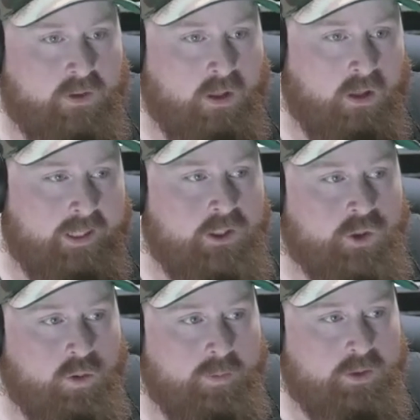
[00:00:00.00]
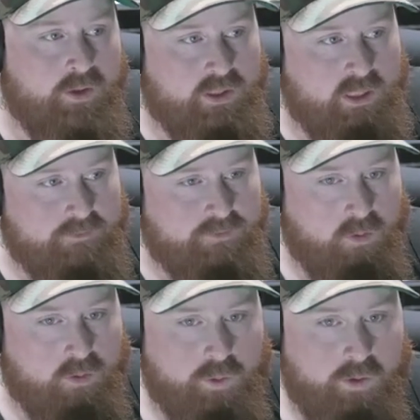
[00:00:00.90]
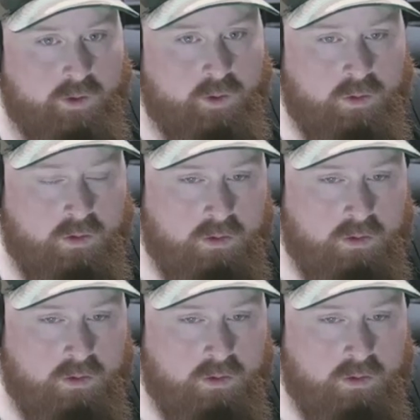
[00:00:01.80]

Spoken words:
a little intro about yourselves for those who are new?